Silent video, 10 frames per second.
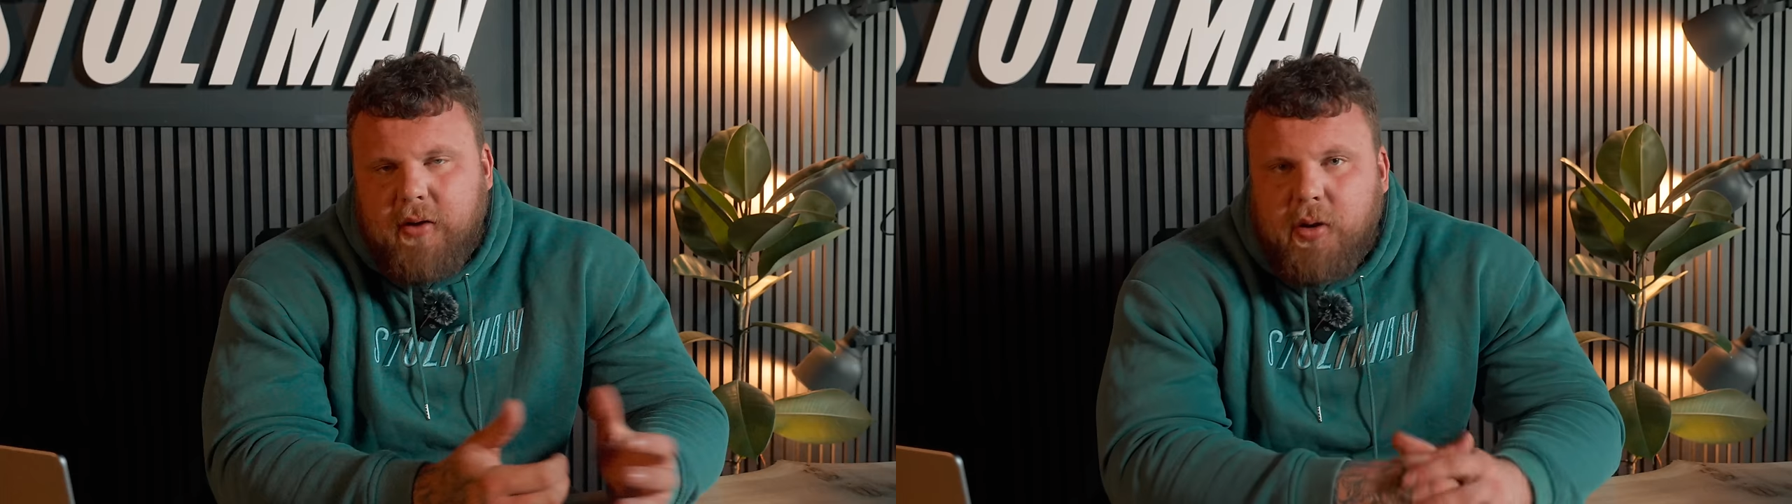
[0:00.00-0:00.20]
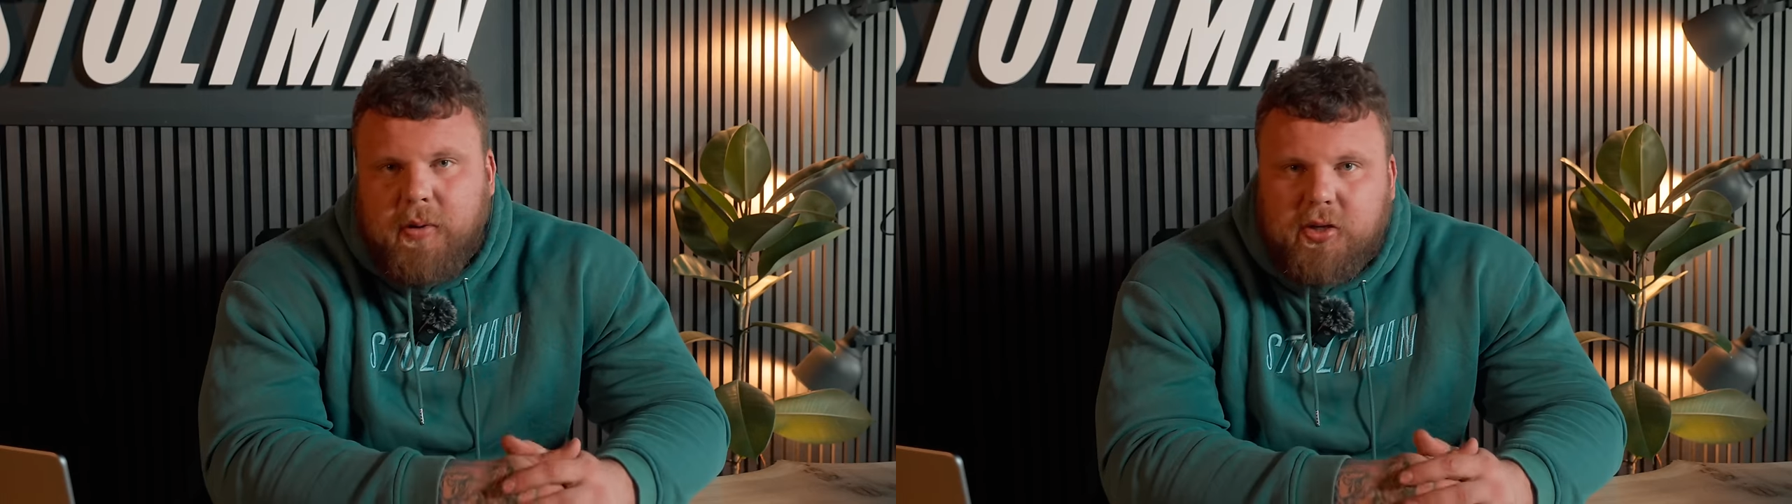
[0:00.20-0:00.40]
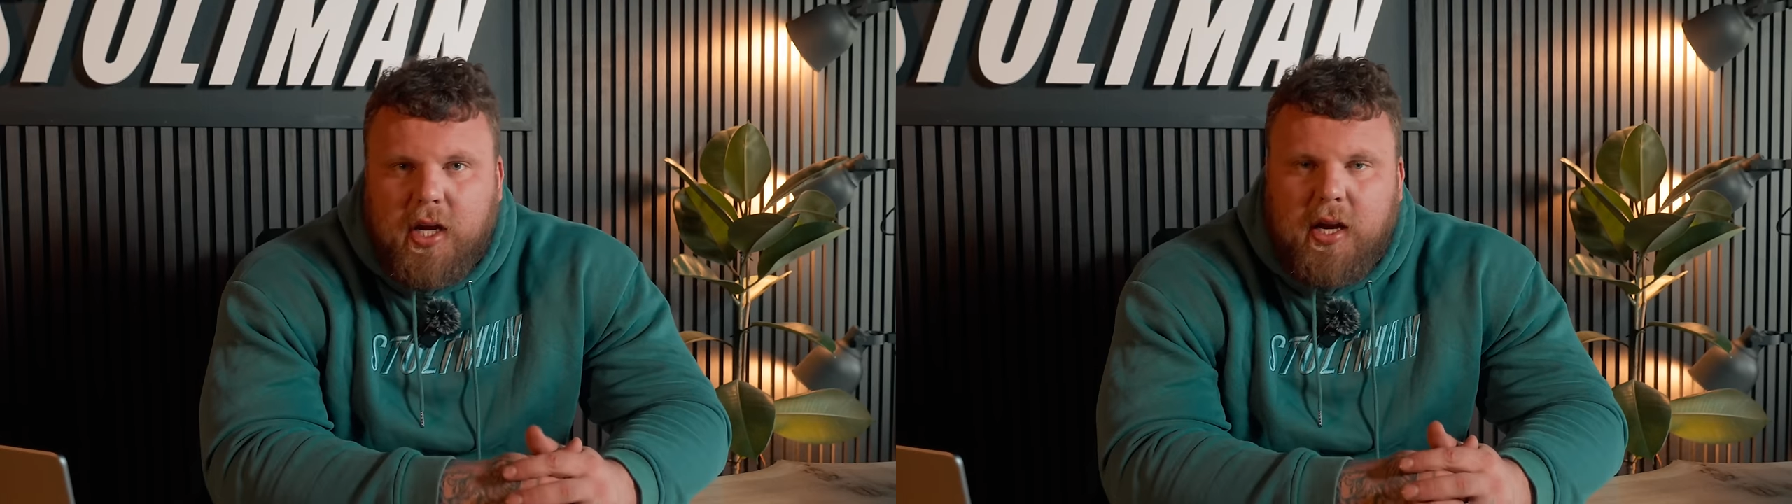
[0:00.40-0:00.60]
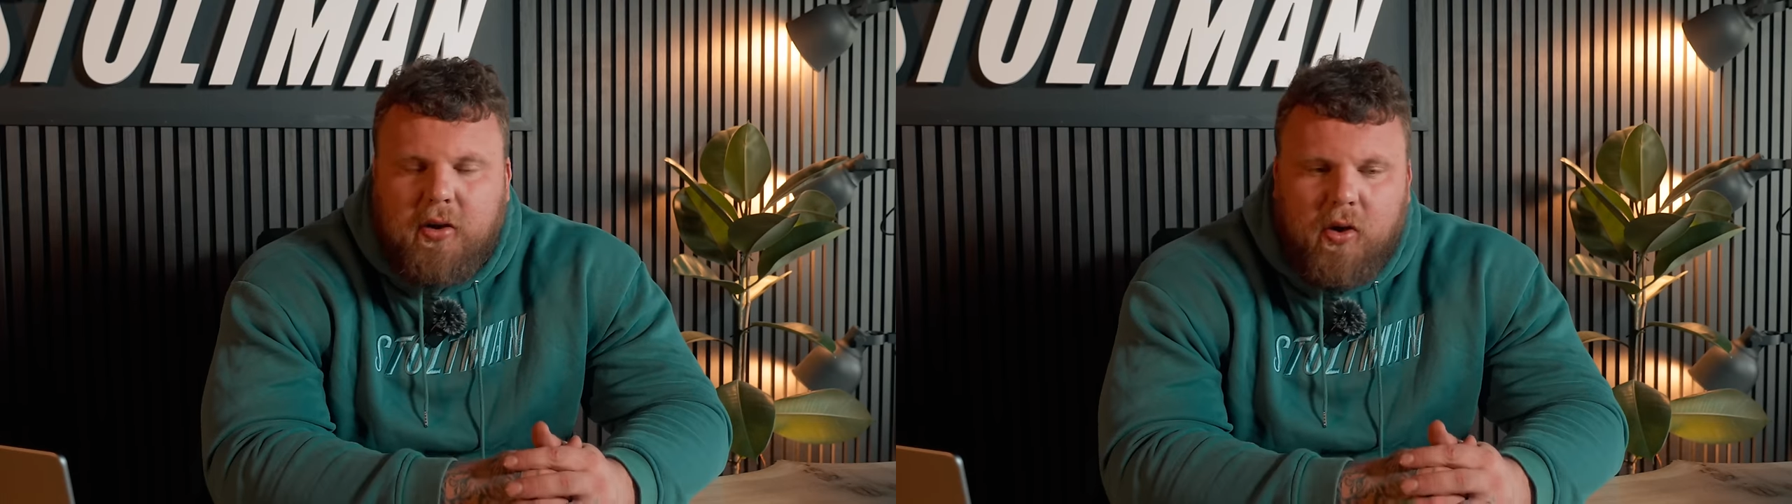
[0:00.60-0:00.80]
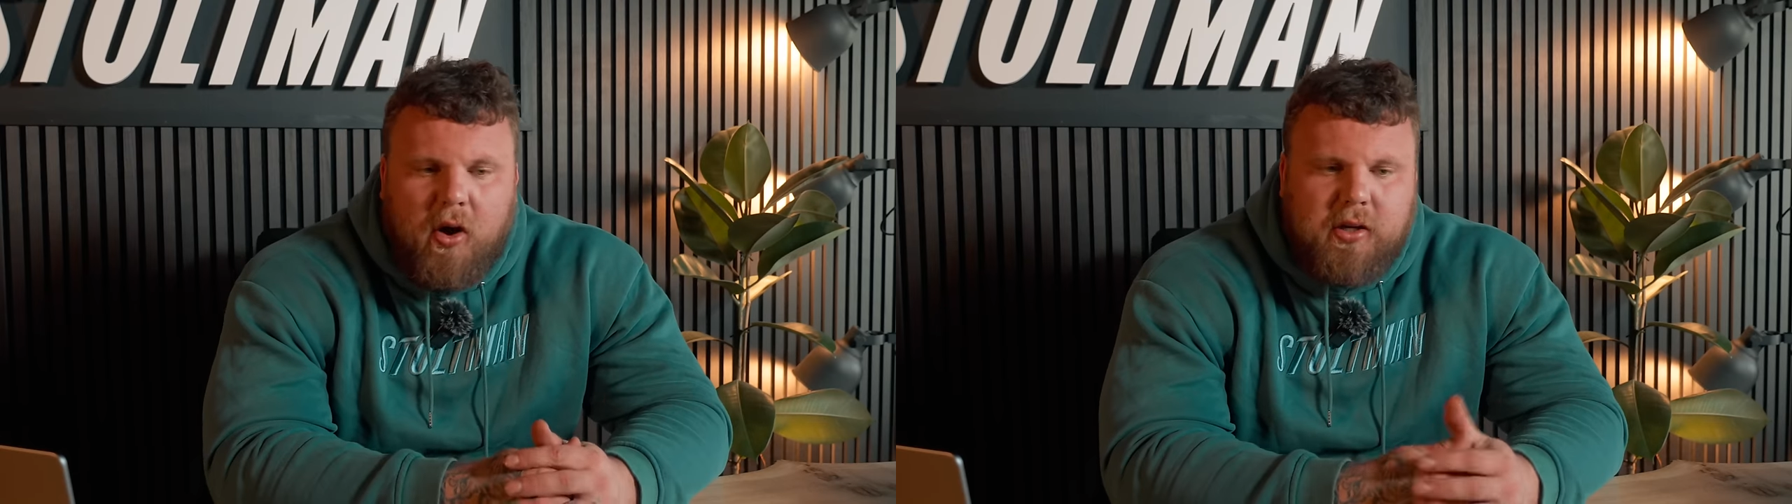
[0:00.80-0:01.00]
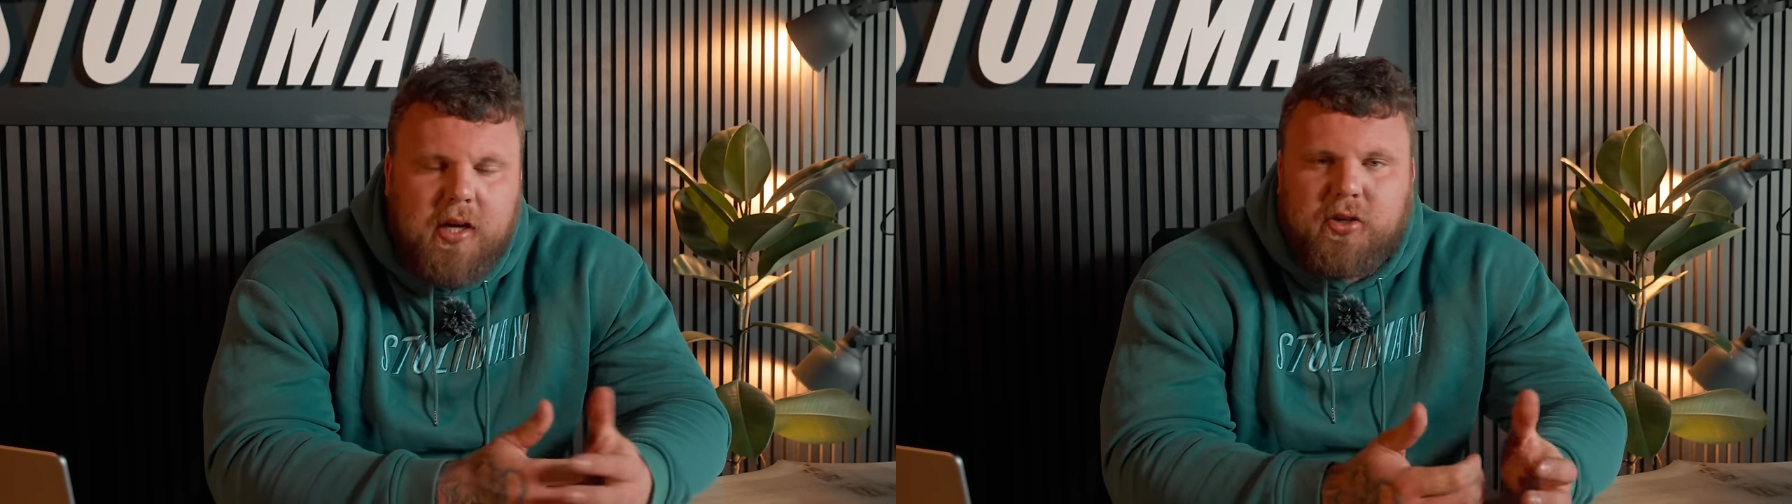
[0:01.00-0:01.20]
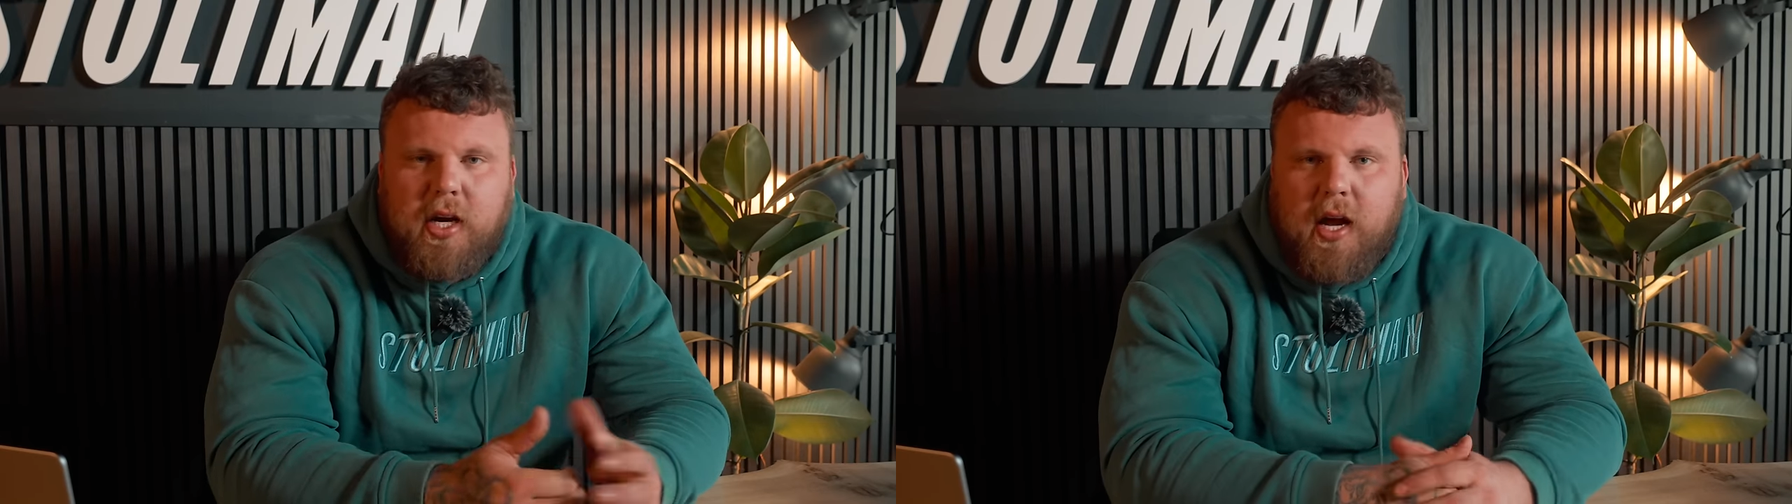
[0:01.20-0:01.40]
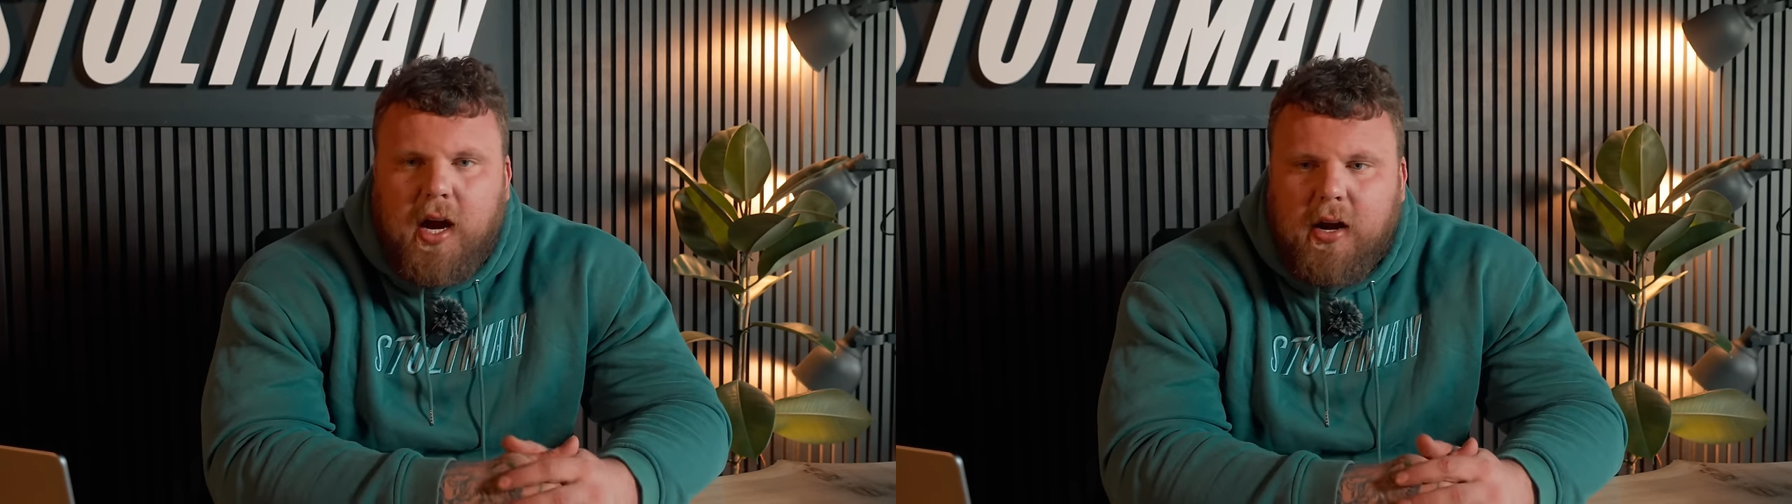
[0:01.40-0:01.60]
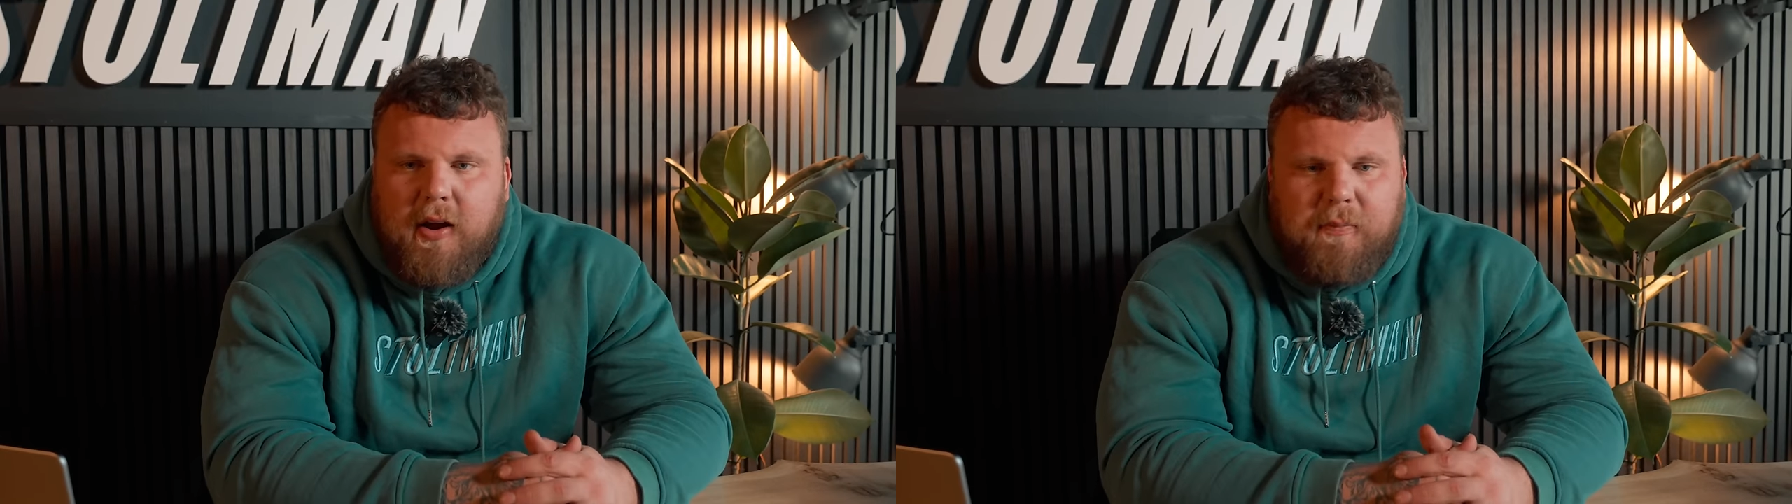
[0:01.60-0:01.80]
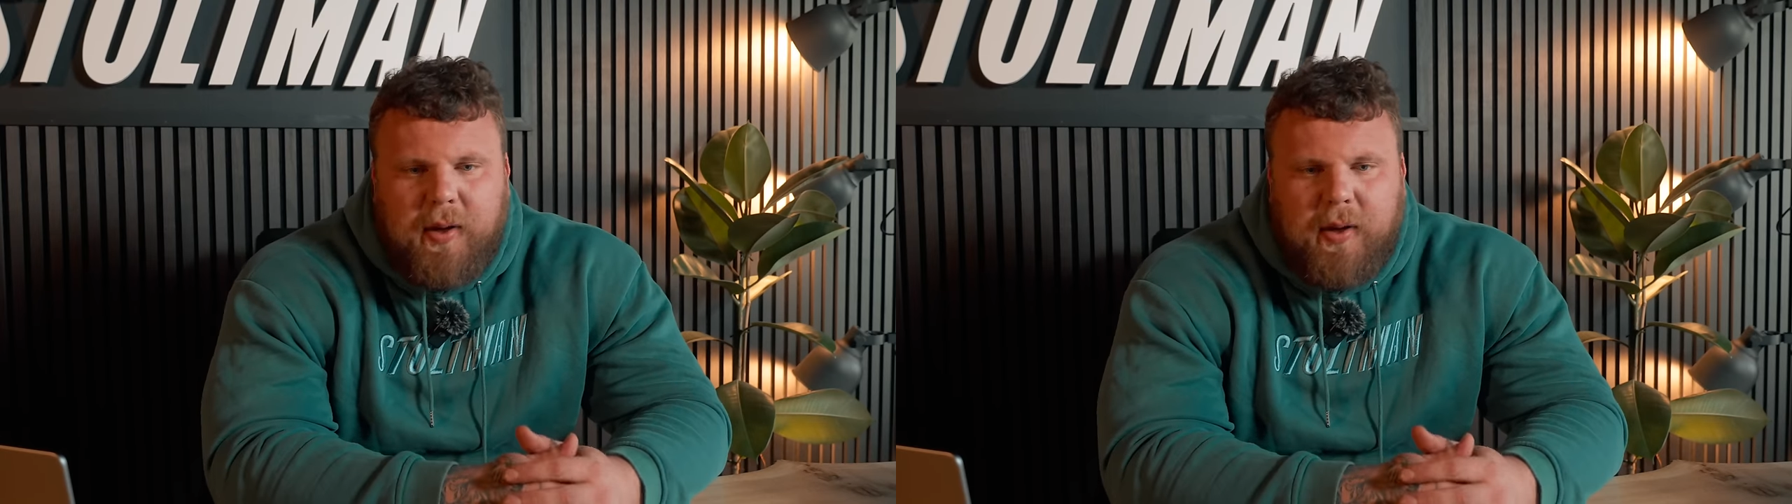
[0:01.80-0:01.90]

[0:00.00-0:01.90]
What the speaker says: was probably training it wrong, didn't train it hard enough,